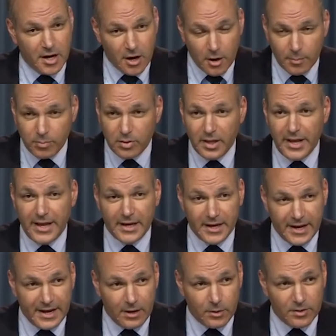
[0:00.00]
our
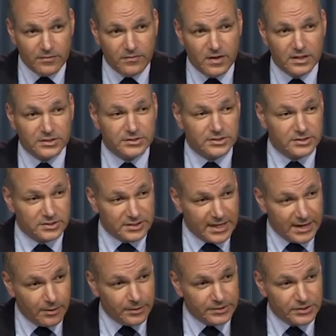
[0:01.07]
planet, how it functions,
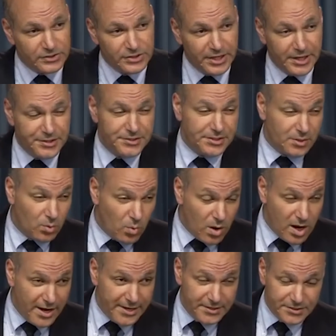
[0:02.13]
how it's changing,
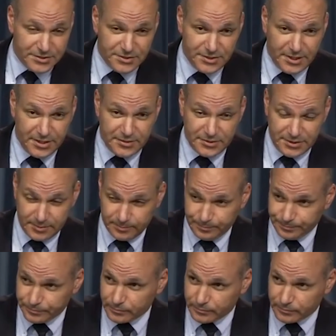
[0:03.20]
why it's changing,